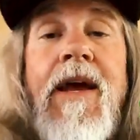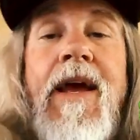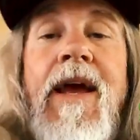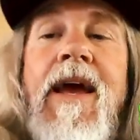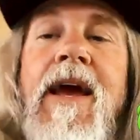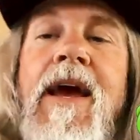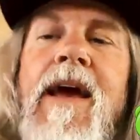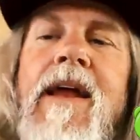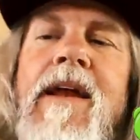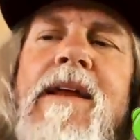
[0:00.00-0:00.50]

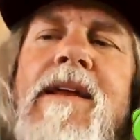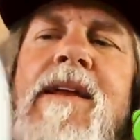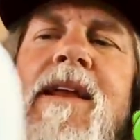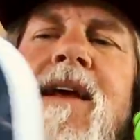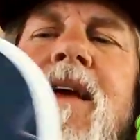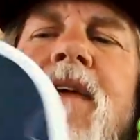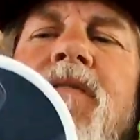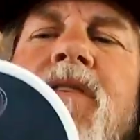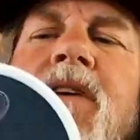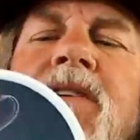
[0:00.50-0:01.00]
And they
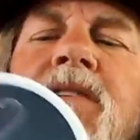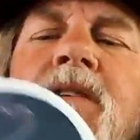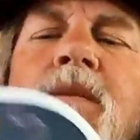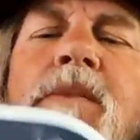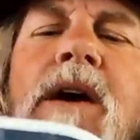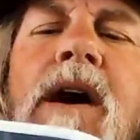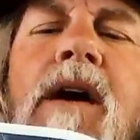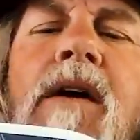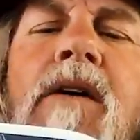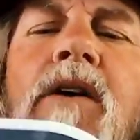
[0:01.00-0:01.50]
give you some
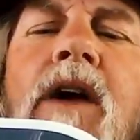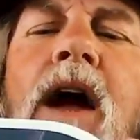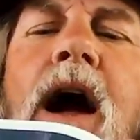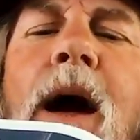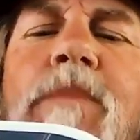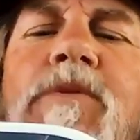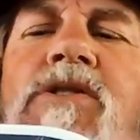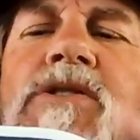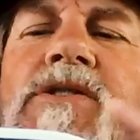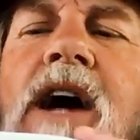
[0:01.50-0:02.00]
color
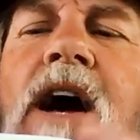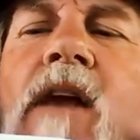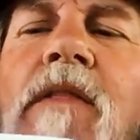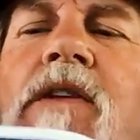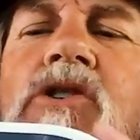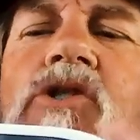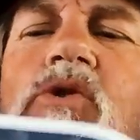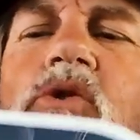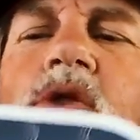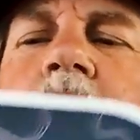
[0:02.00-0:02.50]
options on
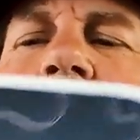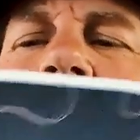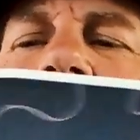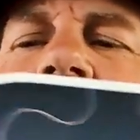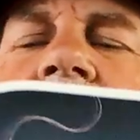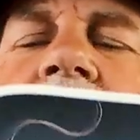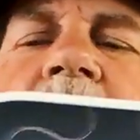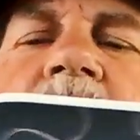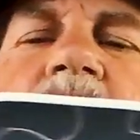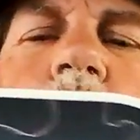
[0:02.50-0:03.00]
the trim
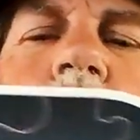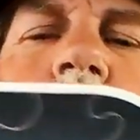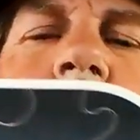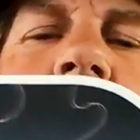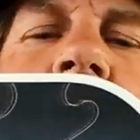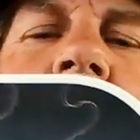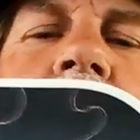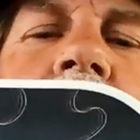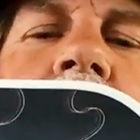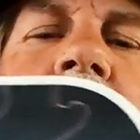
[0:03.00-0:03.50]
as
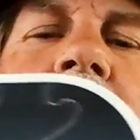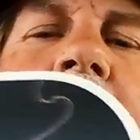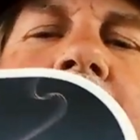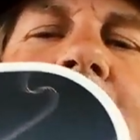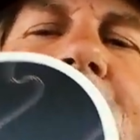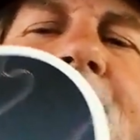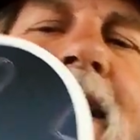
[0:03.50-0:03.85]
well.